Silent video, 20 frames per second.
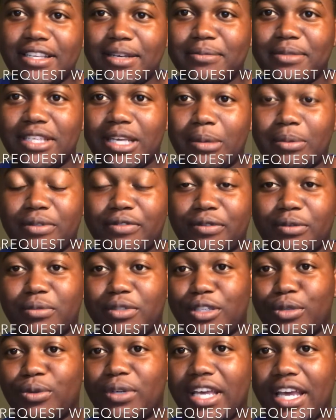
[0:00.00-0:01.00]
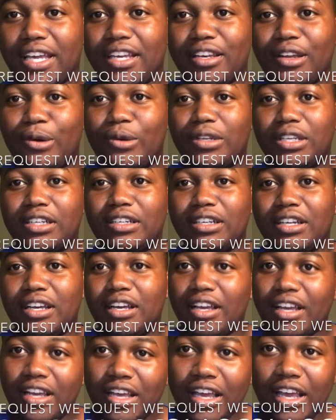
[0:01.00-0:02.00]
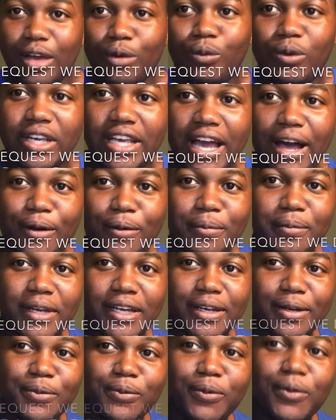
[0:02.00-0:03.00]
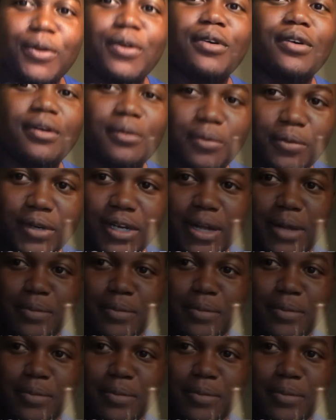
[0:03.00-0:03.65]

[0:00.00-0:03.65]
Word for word: Some tips from 2K Nola. And we out, man.